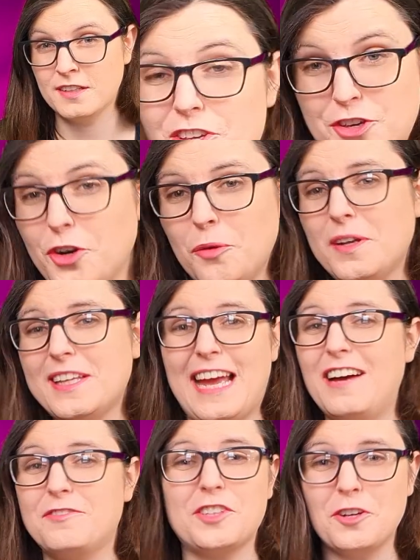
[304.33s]
You don't really
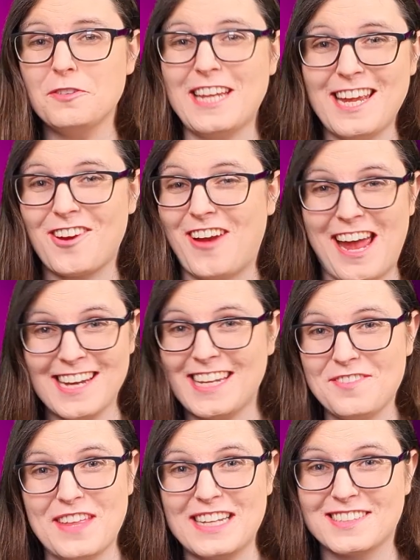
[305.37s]
have to go near any
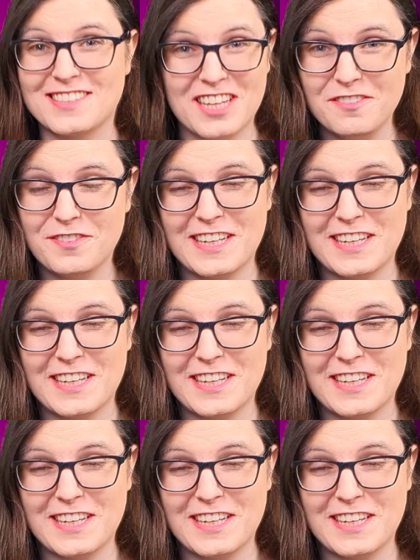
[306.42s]
of that stuff